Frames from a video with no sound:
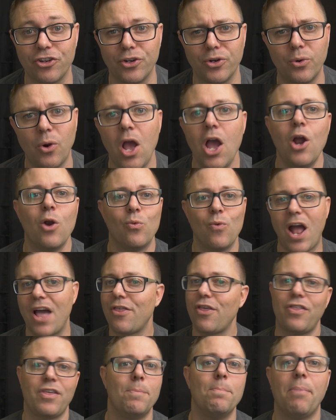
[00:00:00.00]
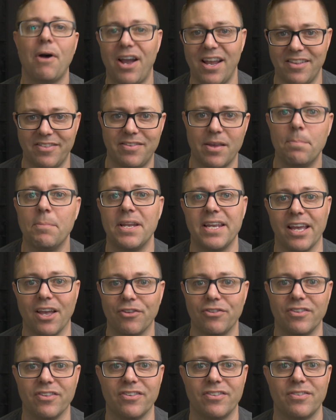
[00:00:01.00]
to, rather than buying somebody
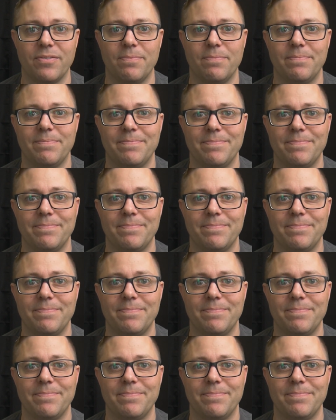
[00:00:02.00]
else's.